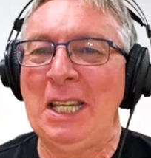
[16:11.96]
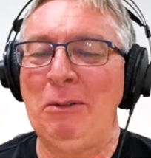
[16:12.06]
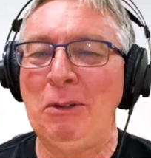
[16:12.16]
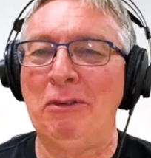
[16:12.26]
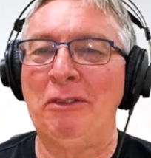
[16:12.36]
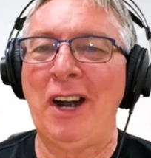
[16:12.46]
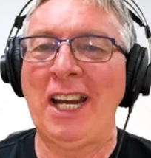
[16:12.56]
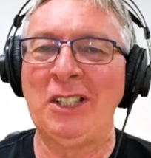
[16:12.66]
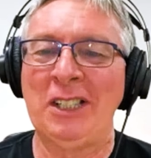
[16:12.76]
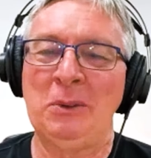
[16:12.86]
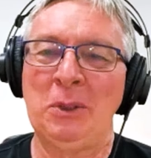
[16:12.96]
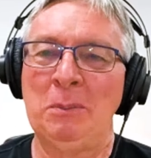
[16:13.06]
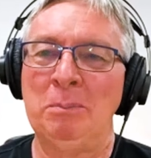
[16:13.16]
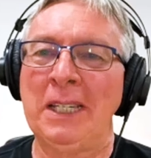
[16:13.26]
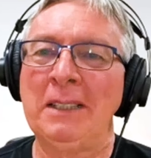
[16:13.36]
If you've fractured it with
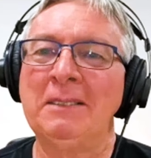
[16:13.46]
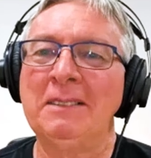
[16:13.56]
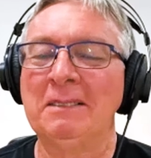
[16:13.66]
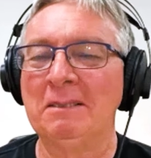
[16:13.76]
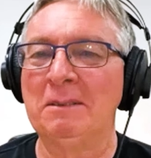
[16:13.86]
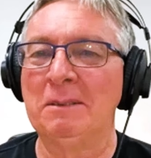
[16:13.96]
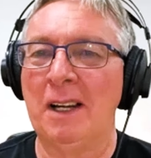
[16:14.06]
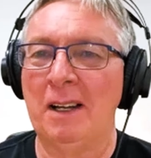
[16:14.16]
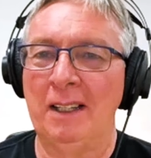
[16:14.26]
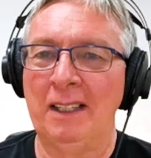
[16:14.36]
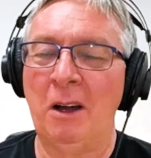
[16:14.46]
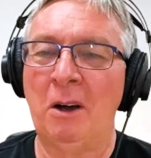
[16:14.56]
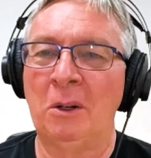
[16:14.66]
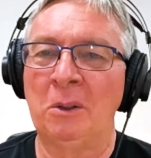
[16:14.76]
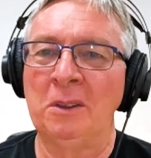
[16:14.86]
a big
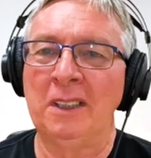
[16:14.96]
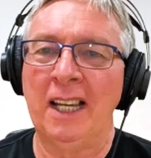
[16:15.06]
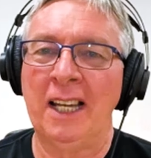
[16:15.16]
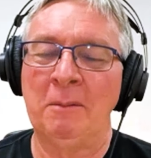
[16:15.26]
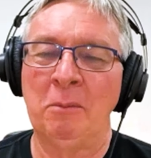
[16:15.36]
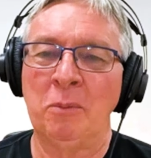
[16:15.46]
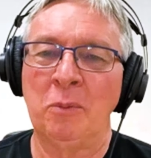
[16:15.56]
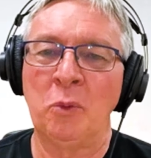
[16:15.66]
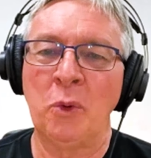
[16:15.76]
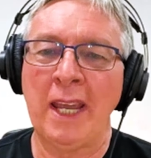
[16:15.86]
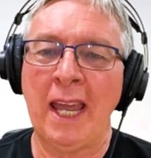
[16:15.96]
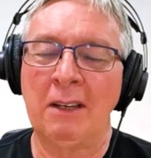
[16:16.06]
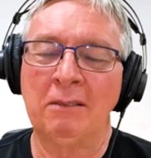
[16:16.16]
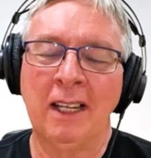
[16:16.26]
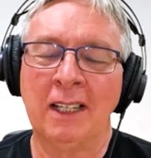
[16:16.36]
hole, we
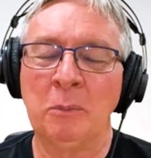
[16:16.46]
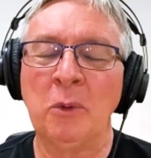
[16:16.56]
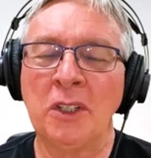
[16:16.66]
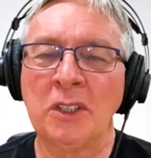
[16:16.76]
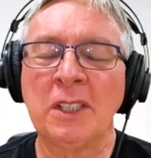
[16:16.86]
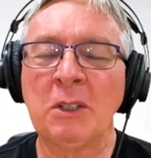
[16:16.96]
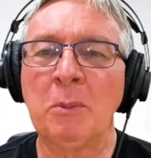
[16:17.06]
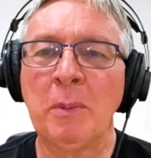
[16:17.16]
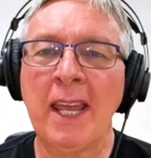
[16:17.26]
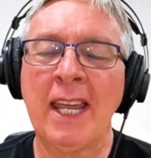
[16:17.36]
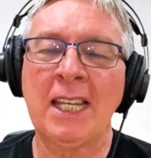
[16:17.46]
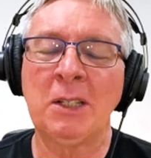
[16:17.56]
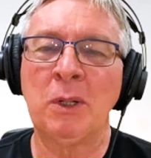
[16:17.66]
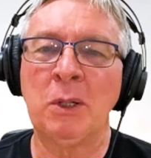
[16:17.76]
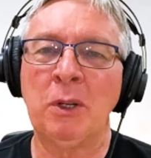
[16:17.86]
have done emergency
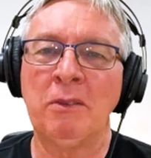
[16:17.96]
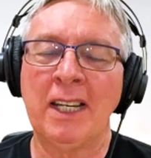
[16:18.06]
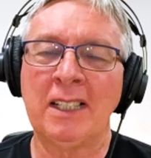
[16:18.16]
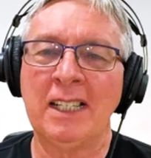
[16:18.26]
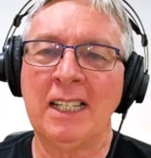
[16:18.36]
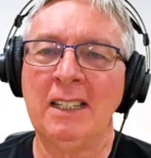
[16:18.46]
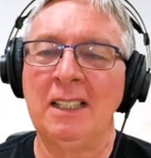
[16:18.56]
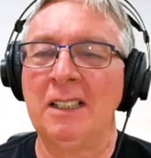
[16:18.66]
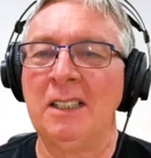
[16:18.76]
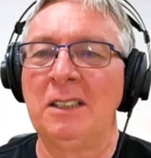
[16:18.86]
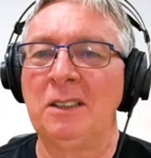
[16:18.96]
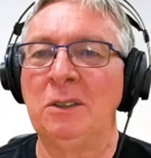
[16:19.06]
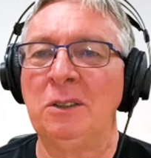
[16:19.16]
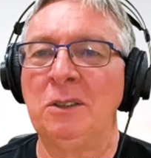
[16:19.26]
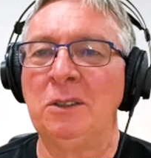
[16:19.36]
repairs where we've actually
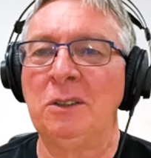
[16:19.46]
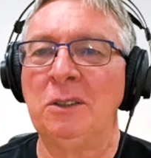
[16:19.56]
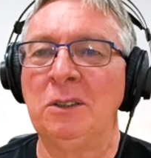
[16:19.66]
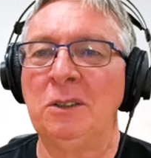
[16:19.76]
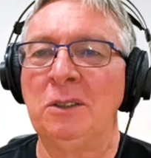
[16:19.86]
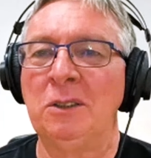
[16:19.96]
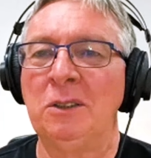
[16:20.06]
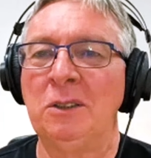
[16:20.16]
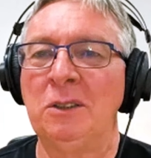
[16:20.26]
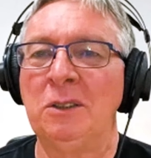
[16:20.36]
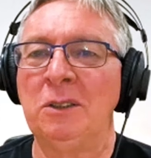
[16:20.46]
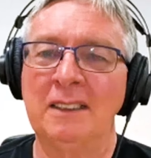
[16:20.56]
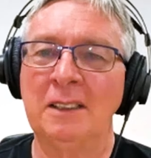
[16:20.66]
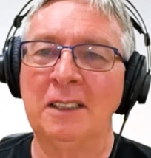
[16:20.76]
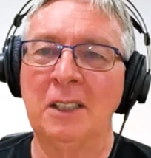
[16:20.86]
used a
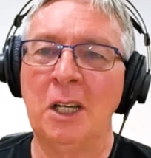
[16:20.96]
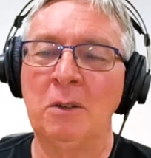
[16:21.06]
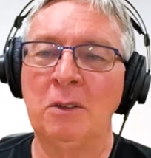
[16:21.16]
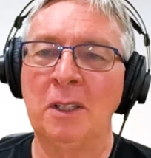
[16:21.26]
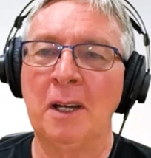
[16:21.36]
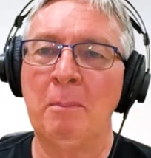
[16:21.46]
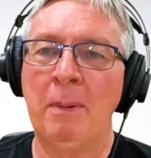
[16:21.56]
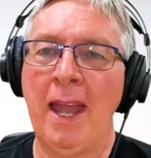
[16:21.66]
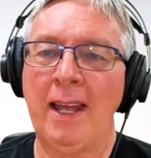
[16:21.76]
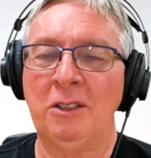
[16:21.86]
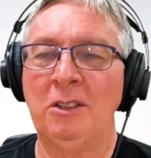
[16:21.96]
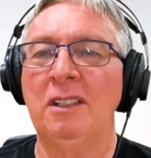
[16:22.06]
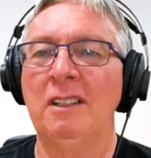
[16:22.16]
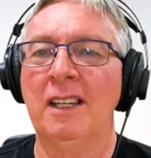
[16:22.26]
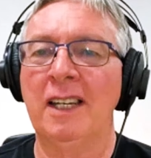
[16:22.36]
silicone over a
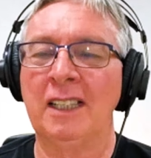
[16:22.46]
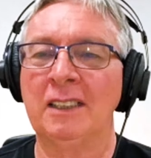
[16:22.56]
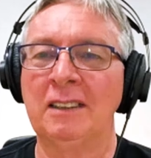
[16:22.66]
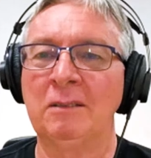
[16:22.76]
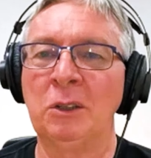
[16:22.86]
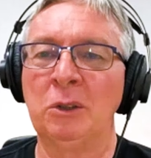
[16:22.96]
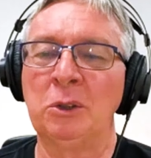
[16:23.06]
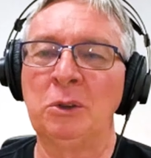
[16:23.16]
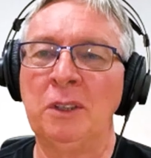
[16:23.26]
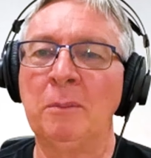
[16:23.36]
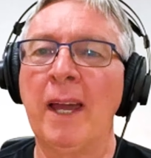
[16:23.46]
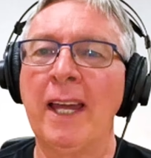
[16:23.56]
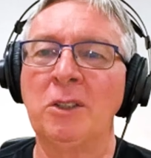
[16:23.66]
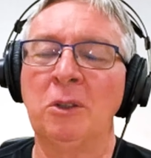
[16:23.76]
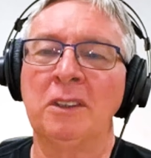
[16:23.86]
patch and glued the
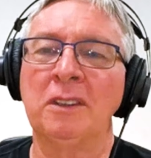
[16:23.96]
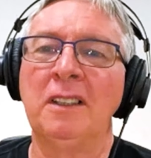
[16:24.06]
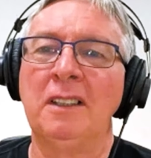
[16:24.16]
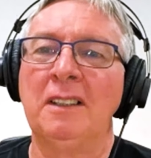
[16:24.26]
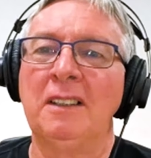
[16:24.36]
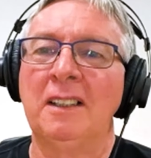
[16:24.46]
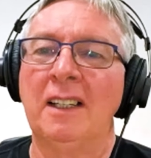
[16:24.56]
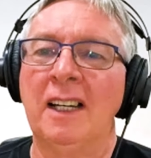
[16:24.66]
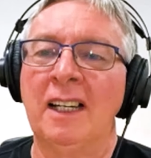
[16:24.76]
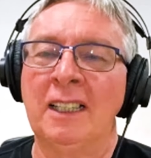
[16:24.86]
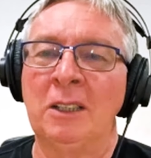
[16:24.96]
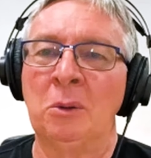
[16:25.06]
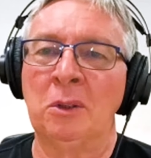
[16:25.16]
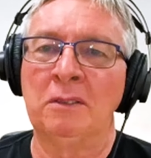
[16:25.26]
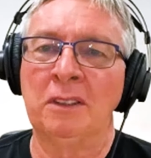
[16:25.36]
patch on in
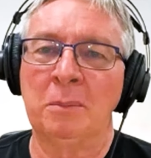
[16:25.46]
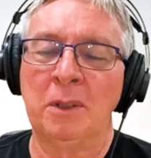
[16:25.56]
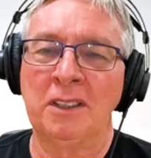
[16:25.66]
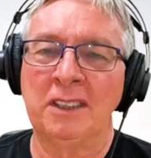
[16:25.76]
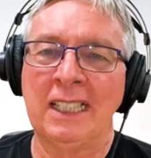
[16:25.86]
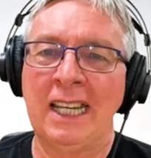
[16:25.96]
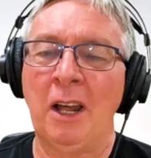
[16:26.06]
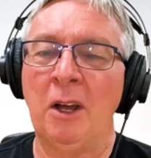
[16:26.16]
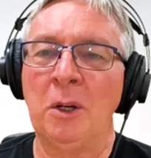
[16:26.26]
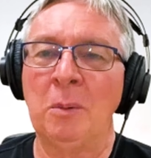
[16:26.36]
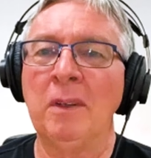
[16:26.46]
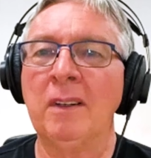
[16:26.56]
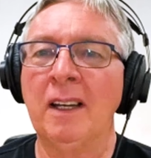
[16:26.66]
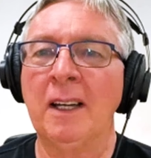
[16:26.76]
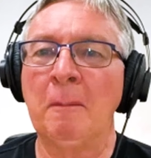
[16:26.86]
order for the person to get
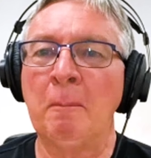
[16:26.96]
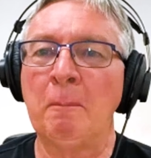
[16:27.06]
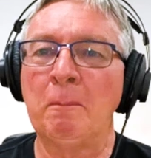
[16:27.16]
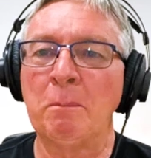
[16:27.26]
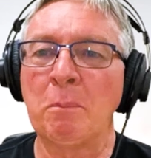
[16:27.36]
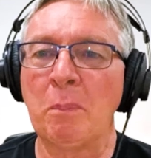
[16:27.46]
home.